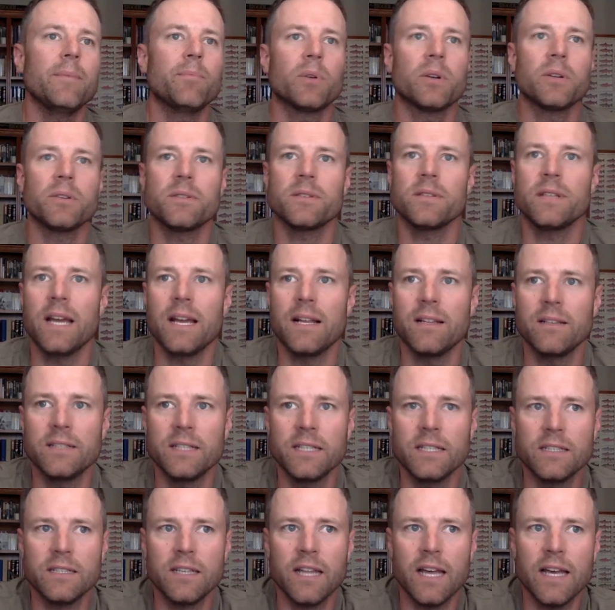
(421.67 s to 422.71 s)
personality
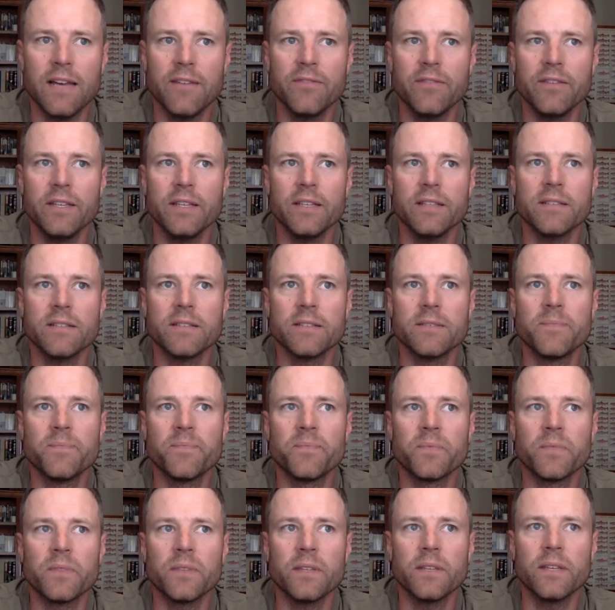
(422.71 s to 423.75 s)
in life is,
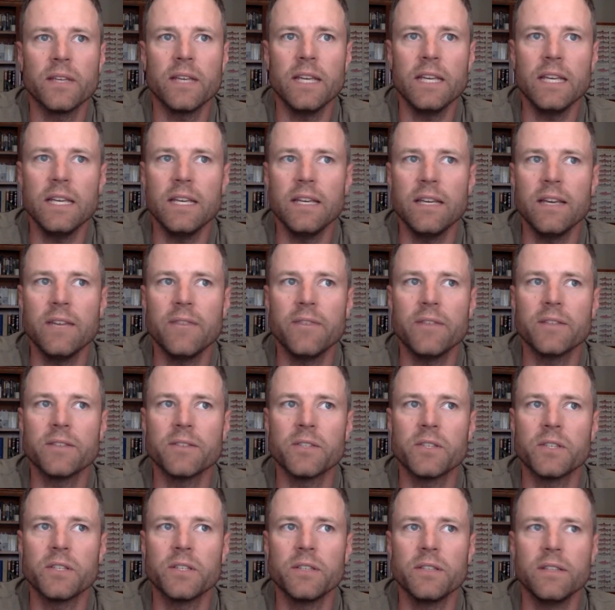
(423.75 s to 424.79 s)
if
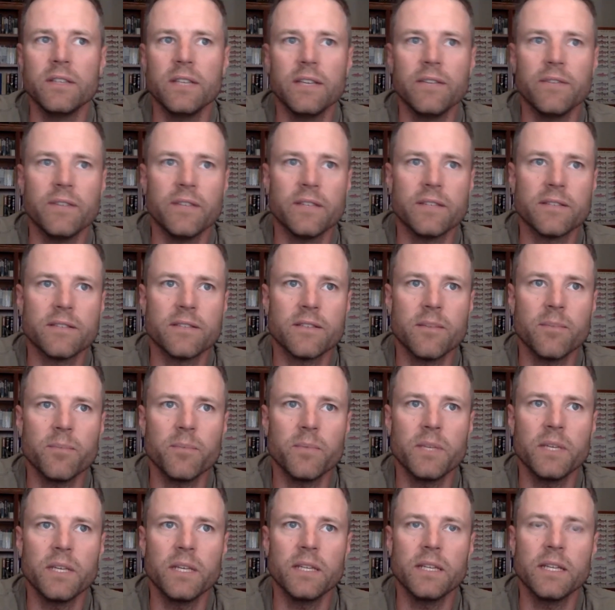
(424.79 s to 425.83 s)
it's
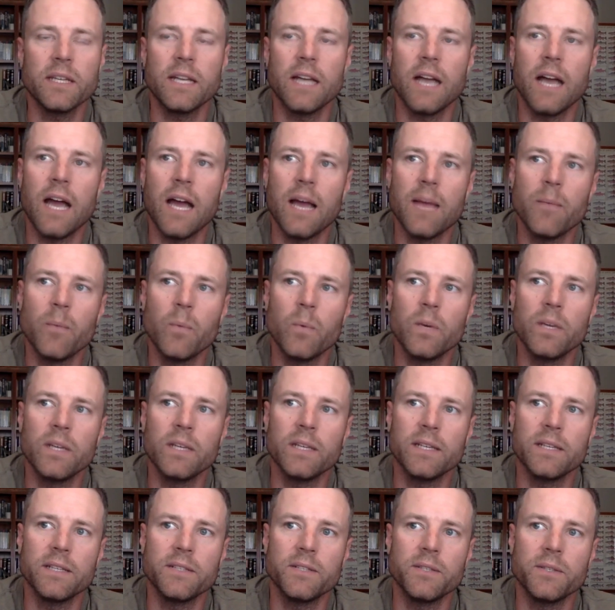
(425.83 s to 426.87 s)
something that I'm
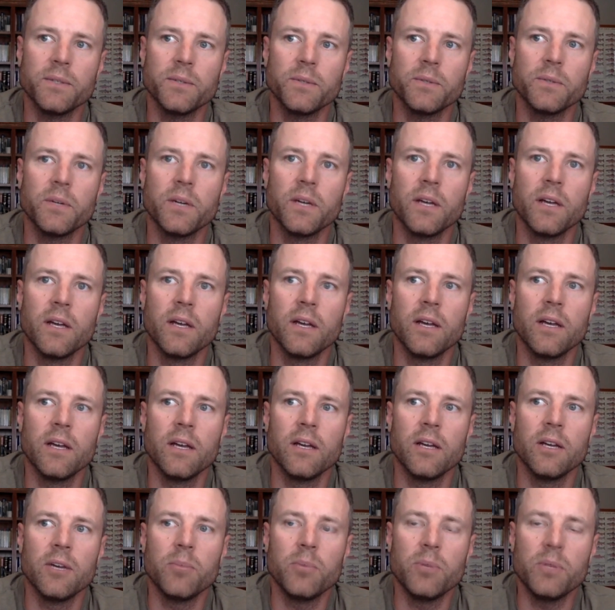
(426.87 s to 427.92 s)
willing to
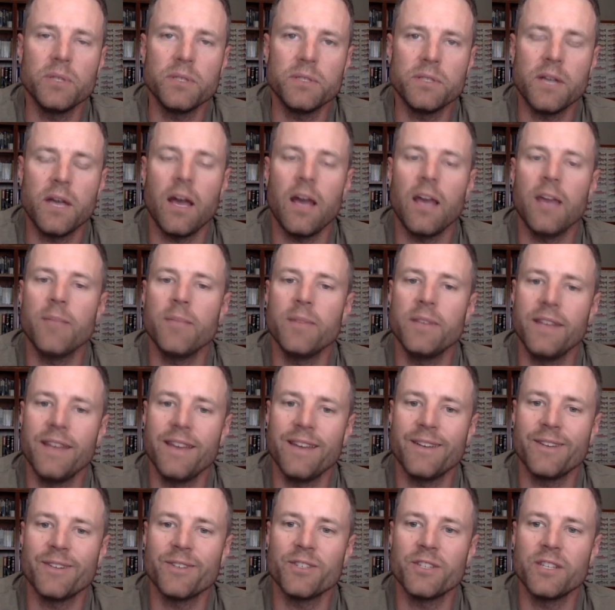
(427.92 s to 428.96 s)
put time and
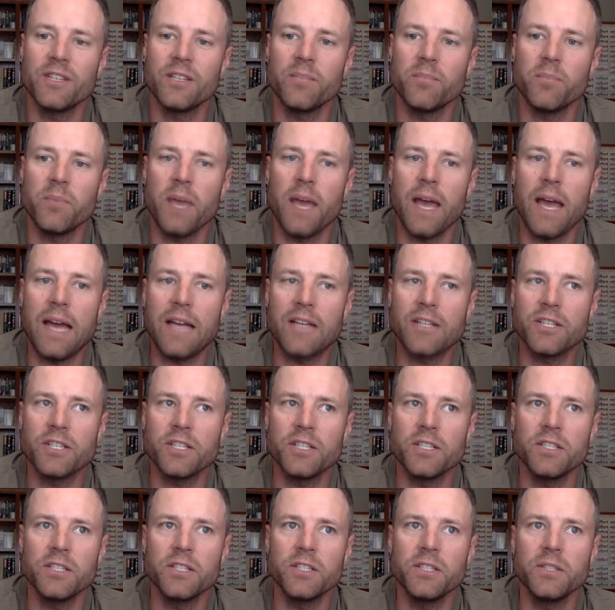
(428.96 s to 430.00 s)
energy and passion
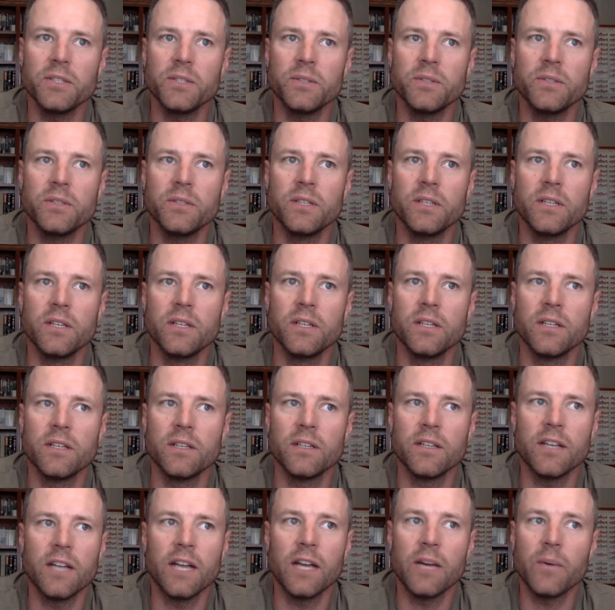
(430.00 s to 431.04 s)
to, then
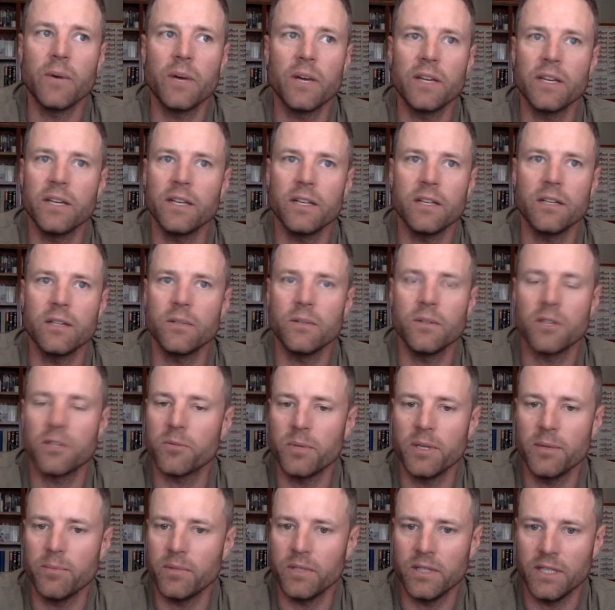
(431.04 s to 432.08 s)
I want to include other
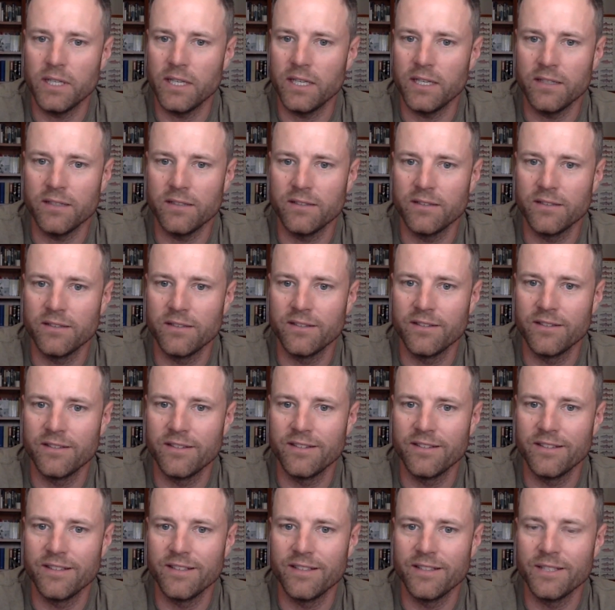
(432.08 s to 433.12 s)
people in it.
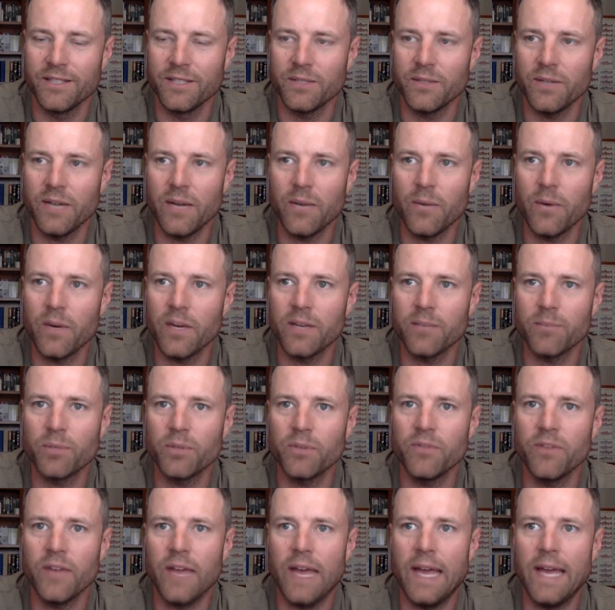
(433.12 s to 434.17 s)
So I want to
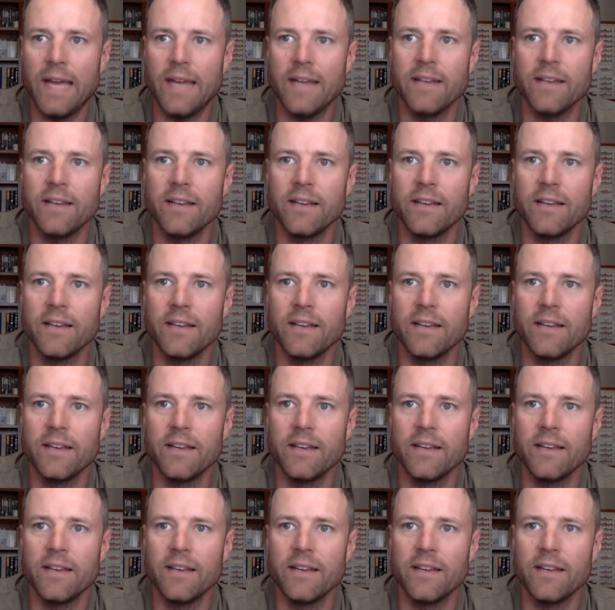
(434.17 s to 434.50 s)
provide